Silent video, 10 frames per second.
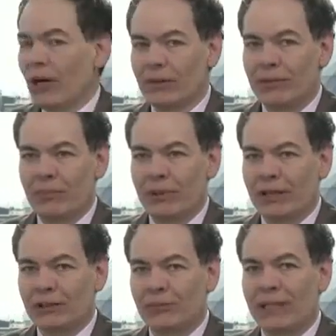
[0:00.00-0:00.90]
in market
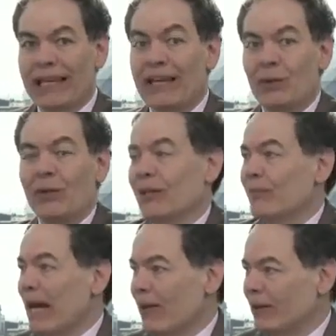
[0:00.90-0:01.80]
manipulation, but he can't do anything
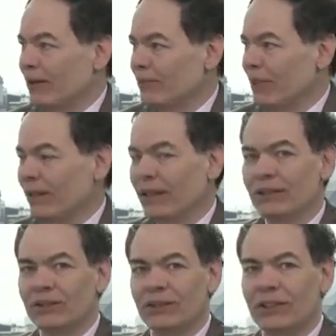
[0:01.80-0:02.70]
about it
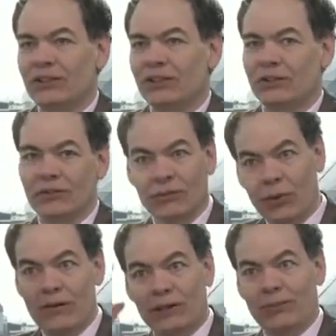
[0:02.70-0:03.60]
because he's just
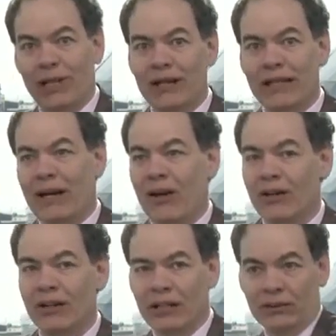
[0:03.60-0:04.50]
waving his blonde
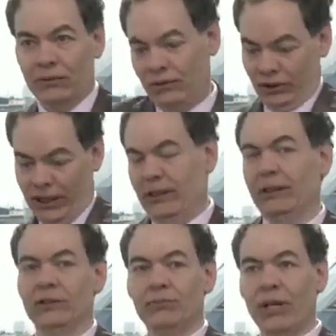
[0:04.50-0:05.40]
hair and
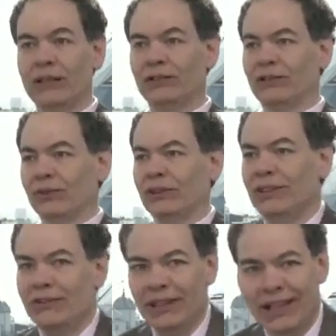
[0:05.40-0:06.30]
shaking his breasts for the
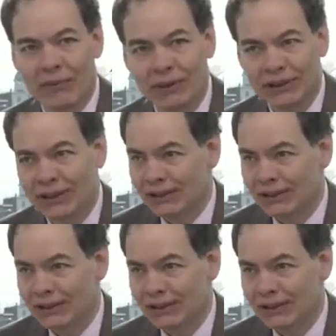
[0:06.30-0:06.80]
TV cameras,